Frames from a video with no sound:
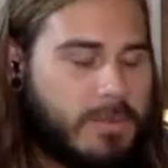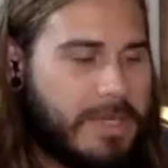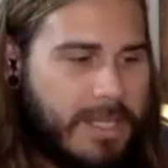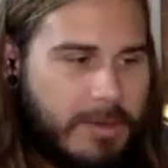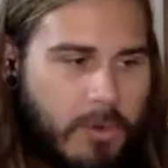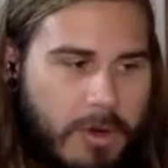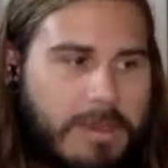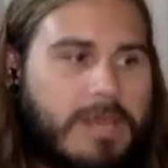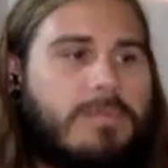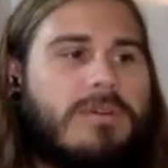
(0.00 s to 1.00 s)
we need more
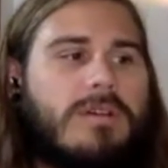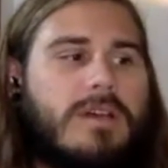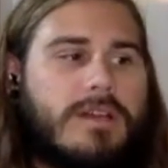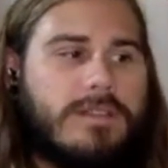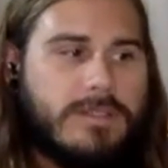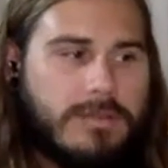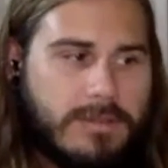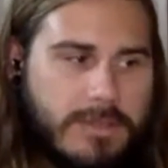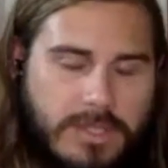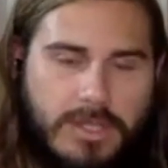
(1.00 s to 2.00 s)
people
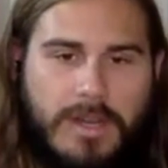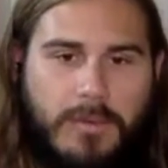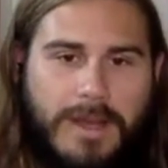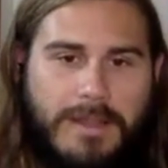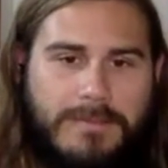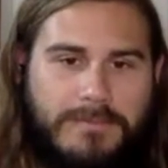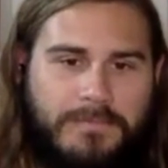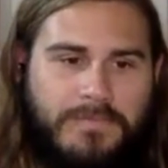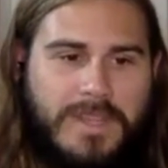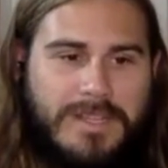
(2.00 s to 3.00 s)
to to journey with.
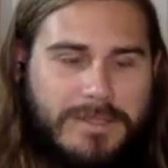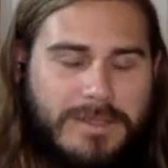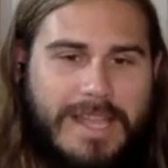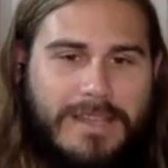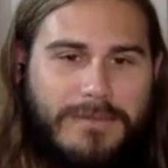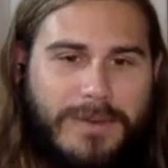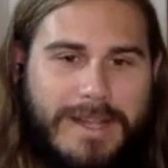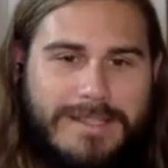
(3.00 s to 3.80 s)
So thank you, friends.